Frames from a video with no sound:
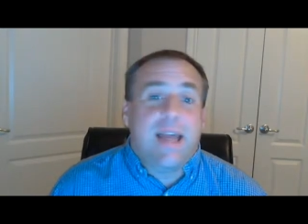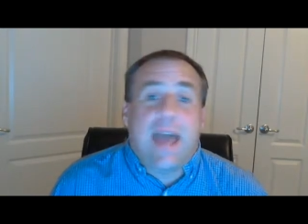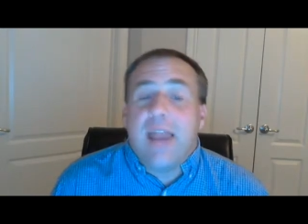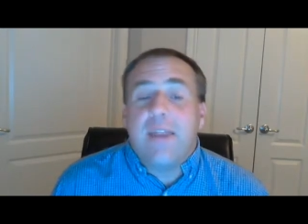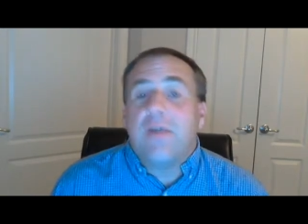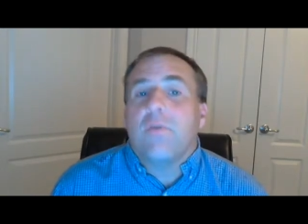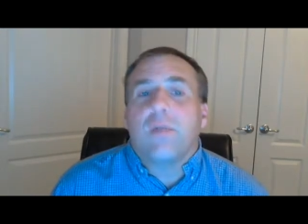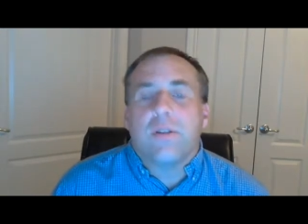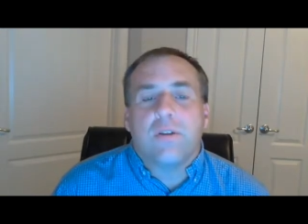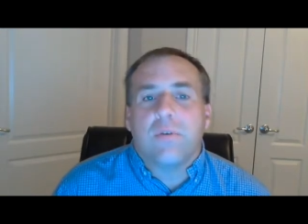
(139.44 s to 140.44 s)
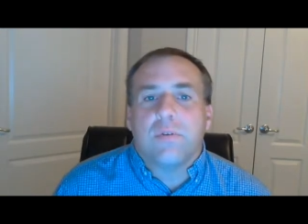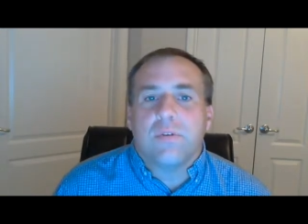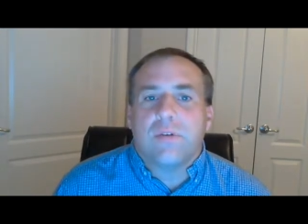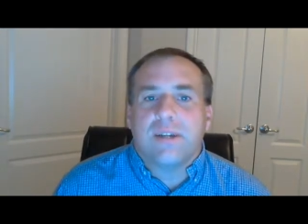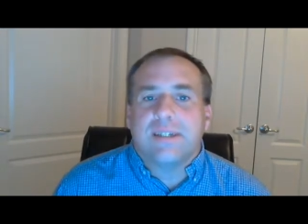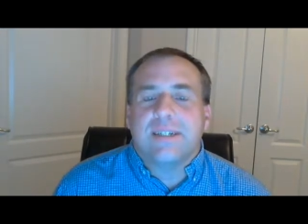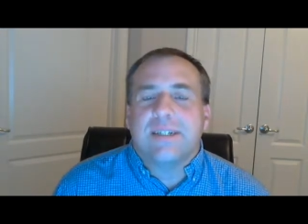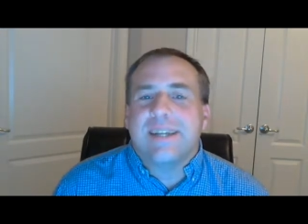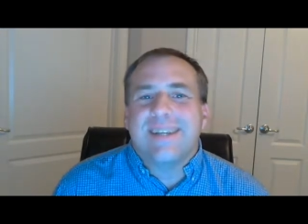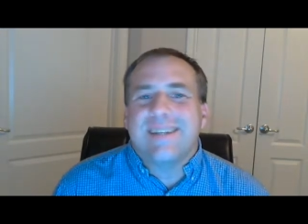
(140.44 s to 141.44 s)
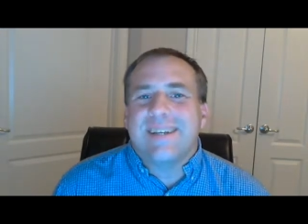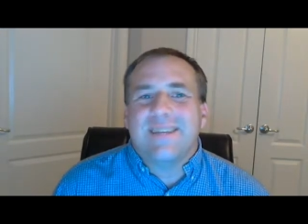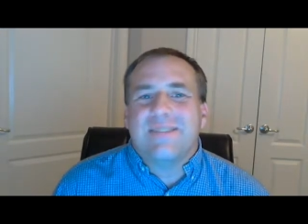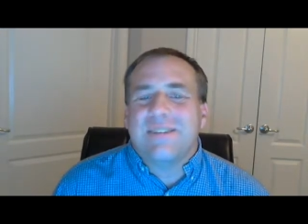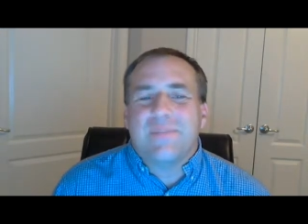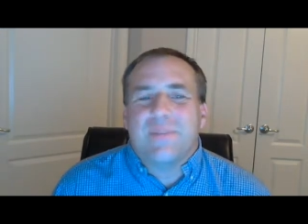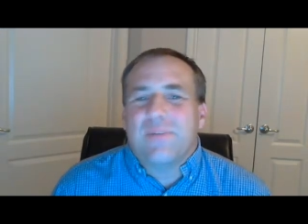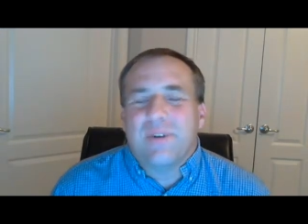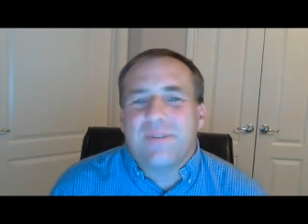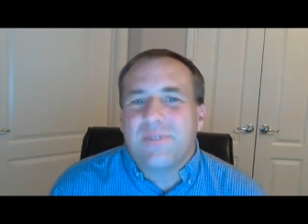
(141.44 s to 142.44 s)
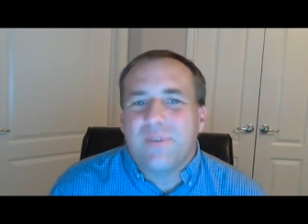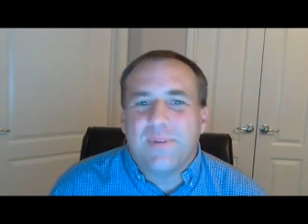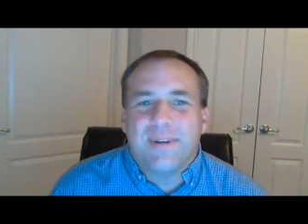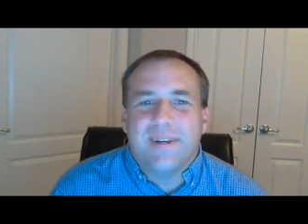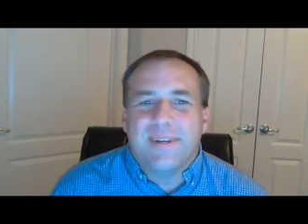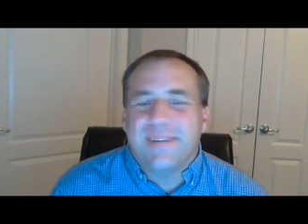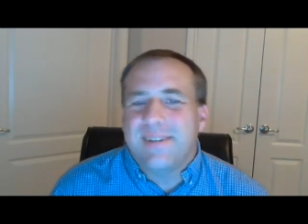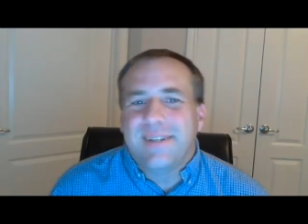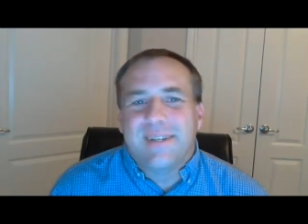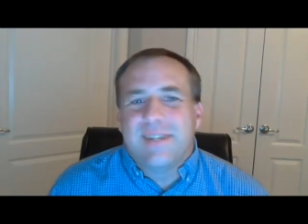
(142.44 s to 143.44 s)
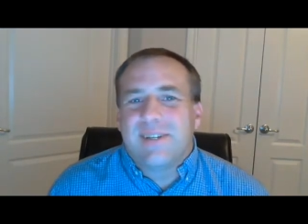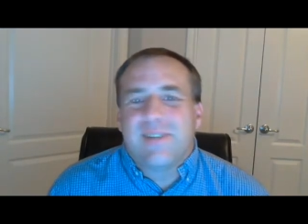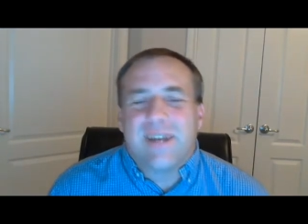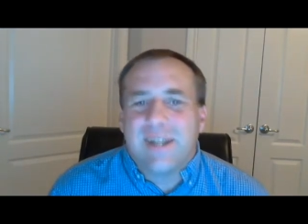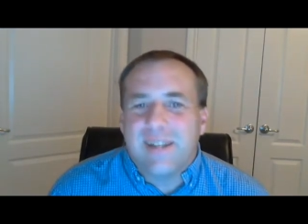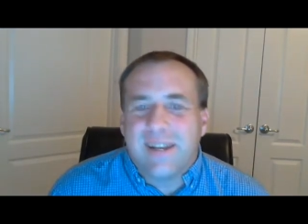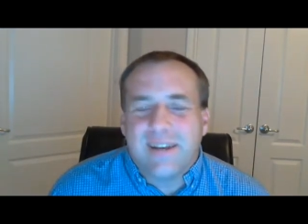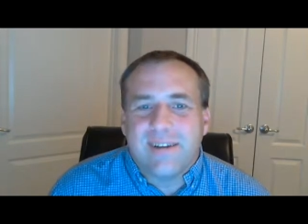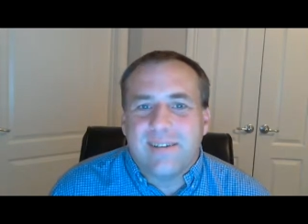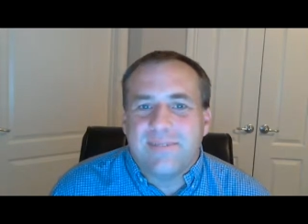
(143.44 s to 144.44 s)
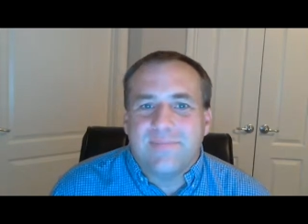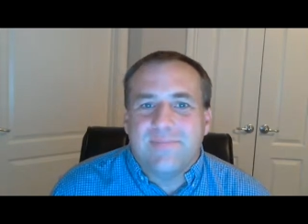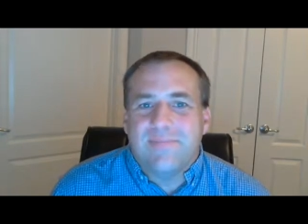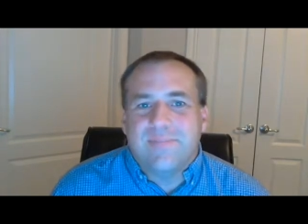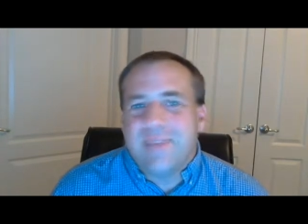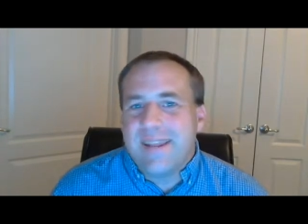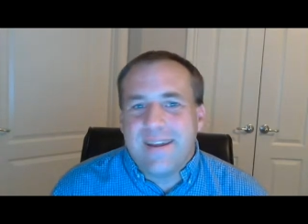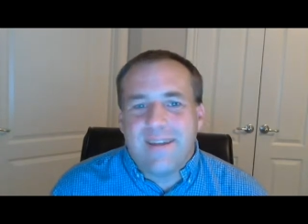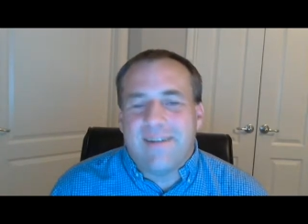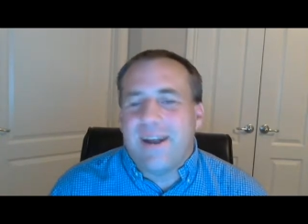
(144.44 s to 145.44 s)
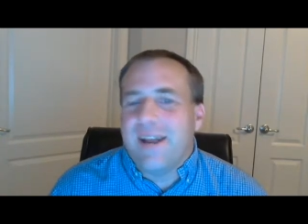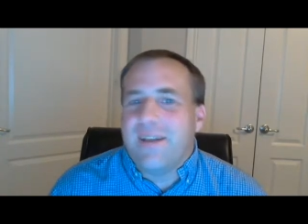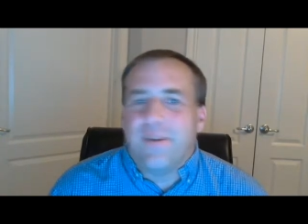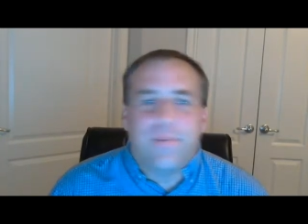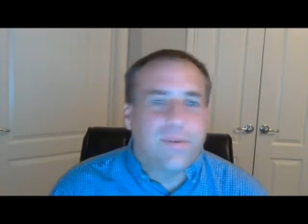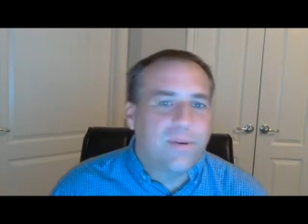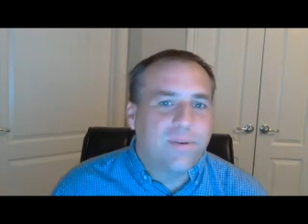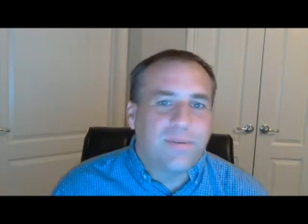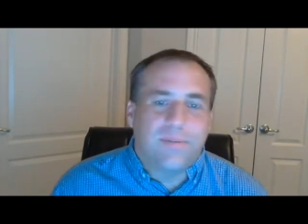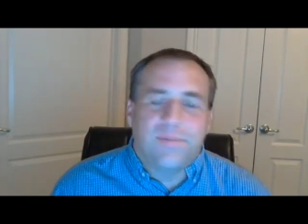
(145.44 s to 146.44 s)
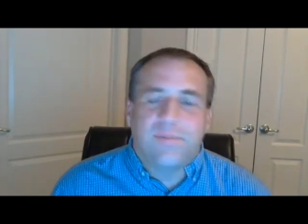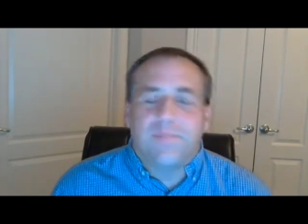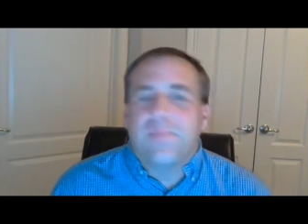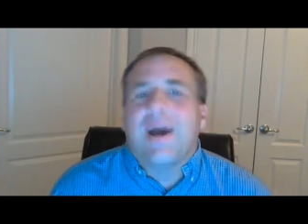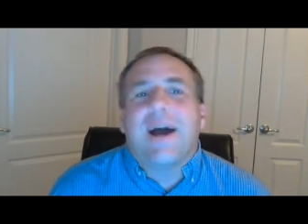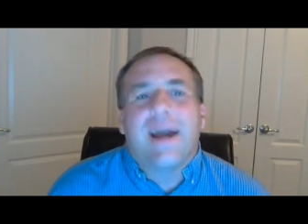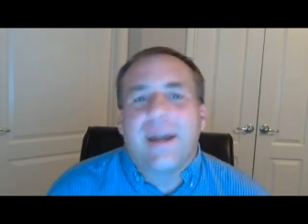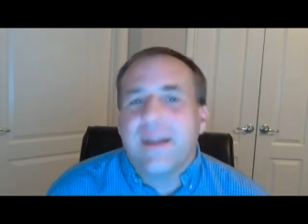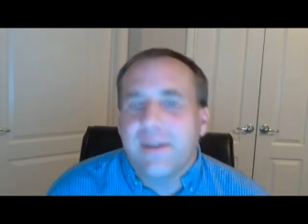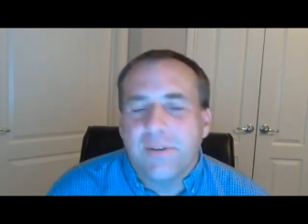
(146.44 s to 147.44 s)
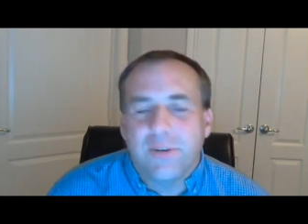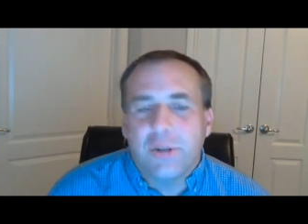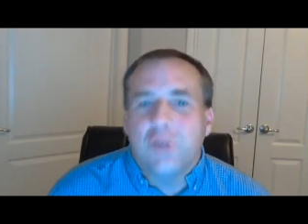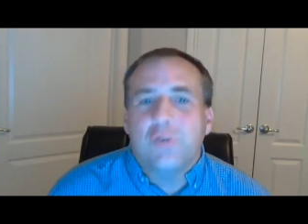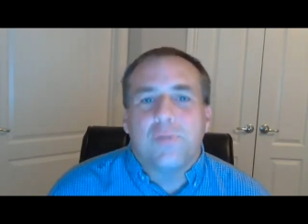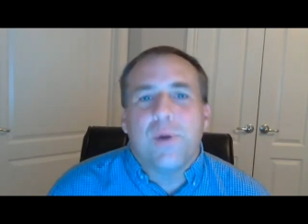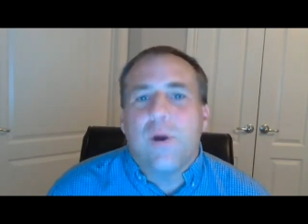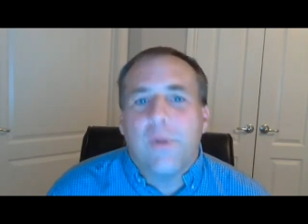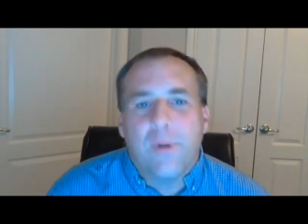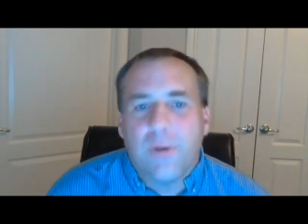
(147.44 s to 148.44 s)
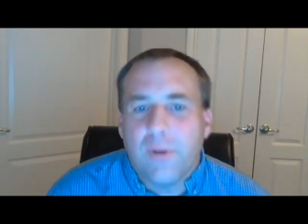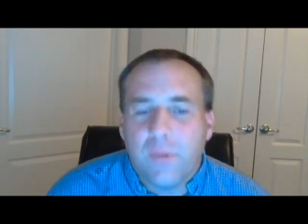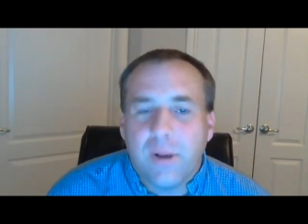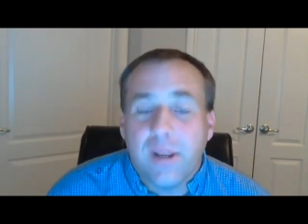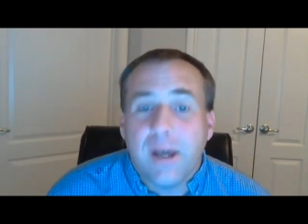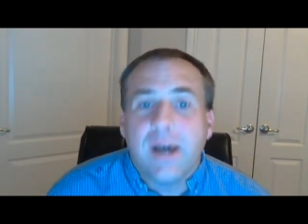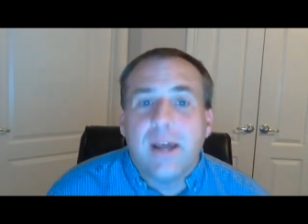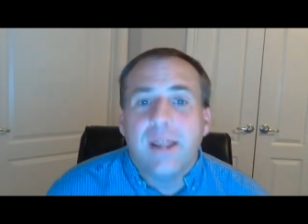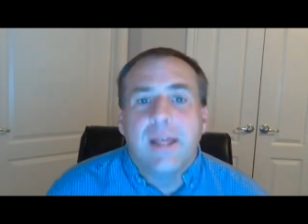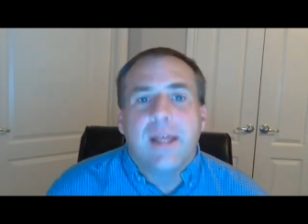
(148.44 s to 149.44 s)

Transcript: I didn't know what to do with Craigslist. I just thought it was something where if you wanted to trade like a $10 item or buy, you know, a used mower or whatnot.